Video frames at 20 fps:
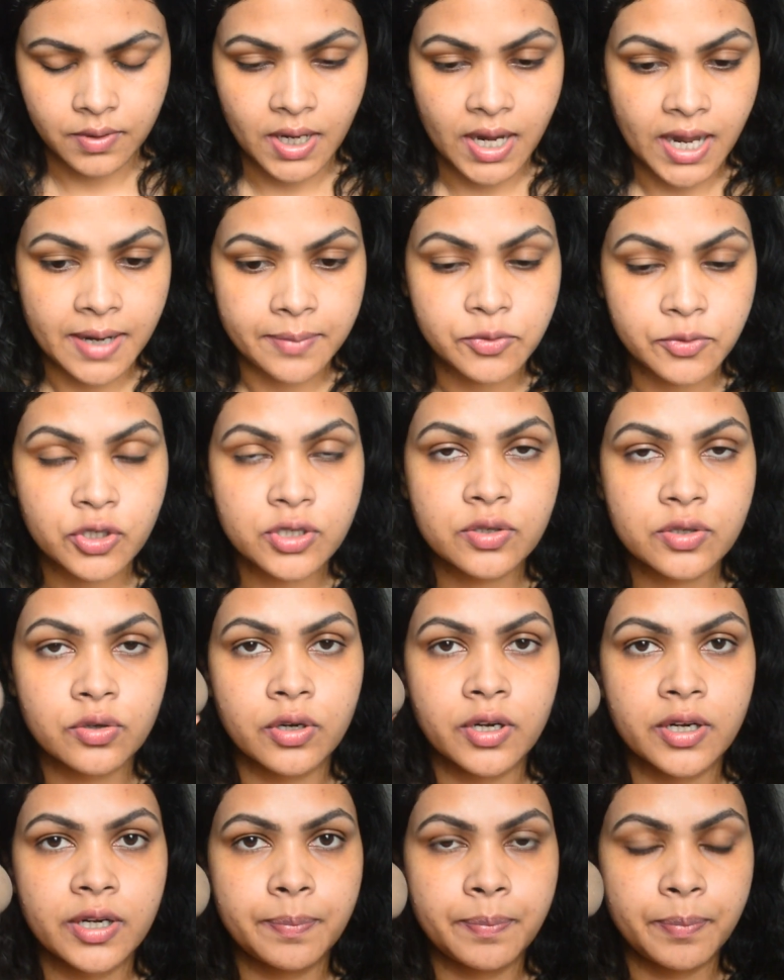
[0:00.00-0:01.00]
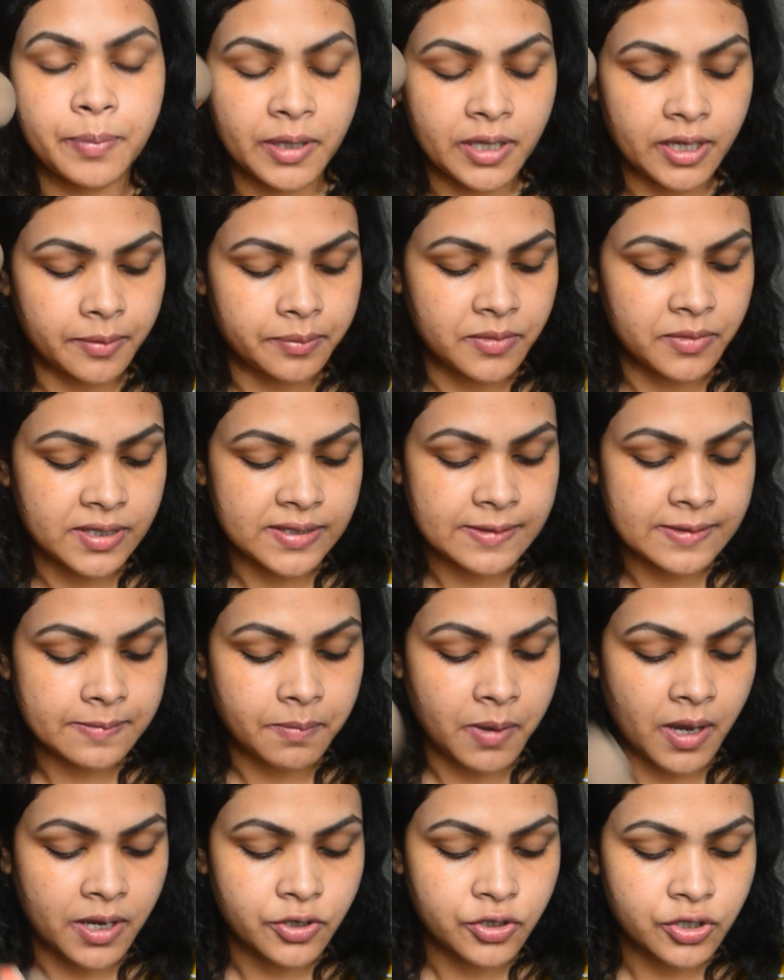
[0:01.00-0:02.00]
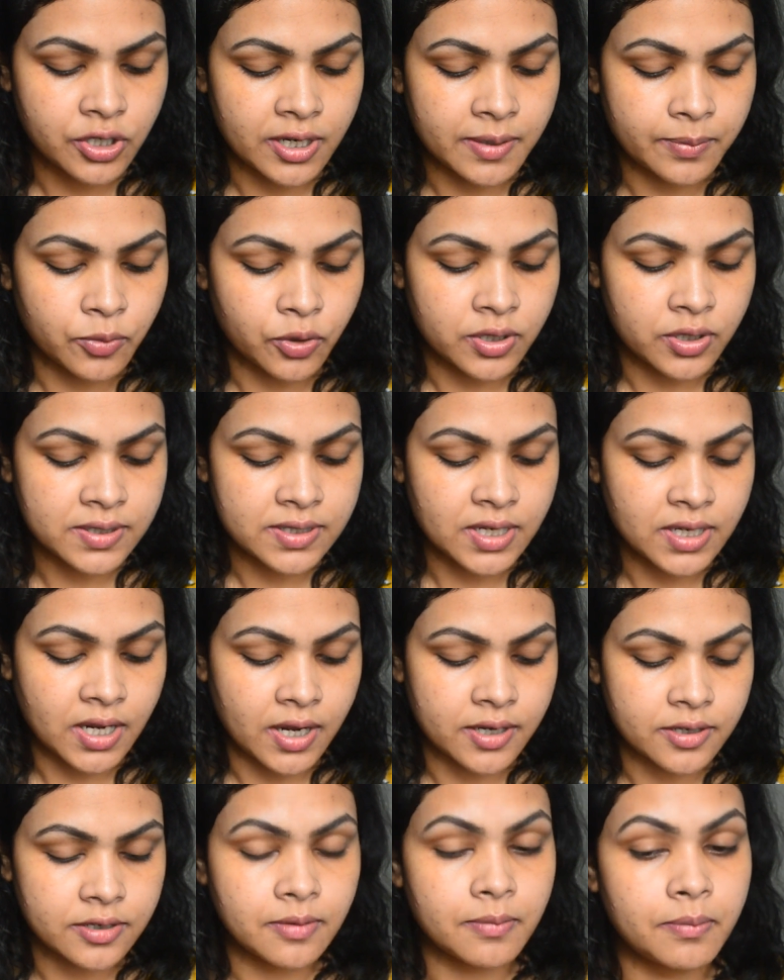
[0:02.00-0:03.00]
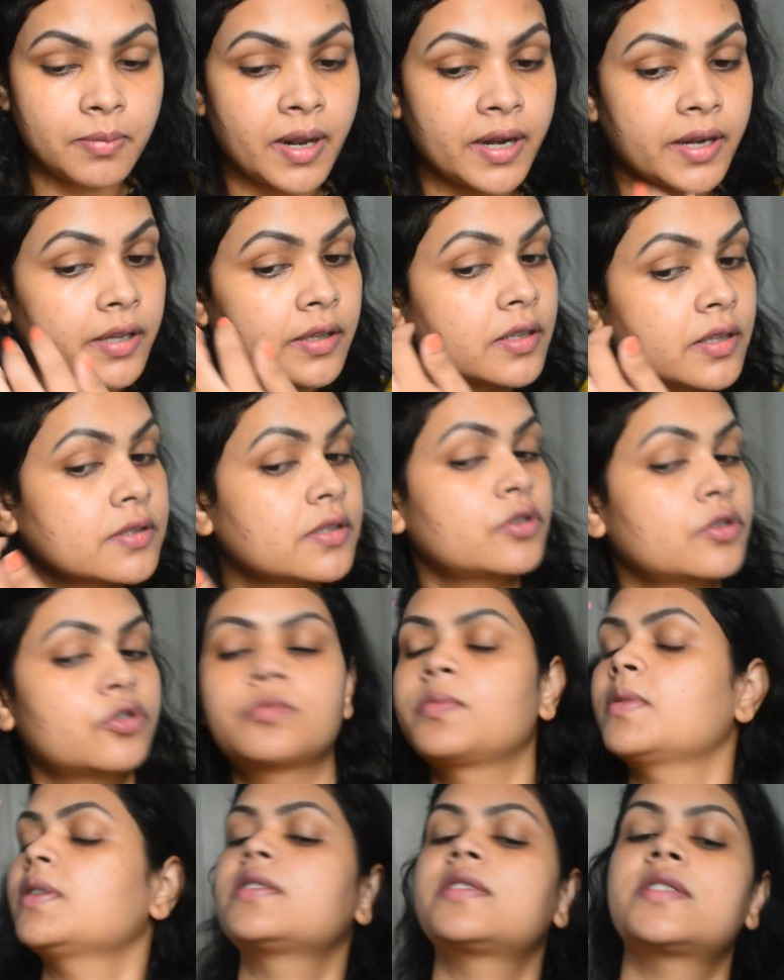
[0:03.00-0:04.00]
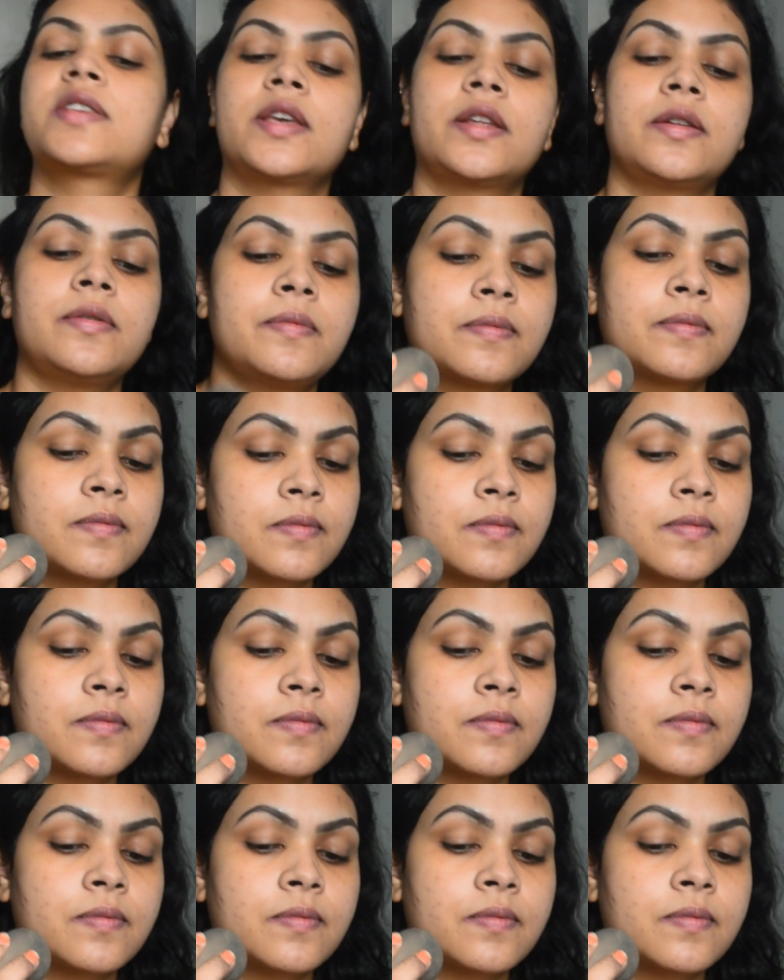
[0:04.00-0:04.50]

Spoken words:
I'm just going to pick up this sponge and I'm going to start blending this into my skin.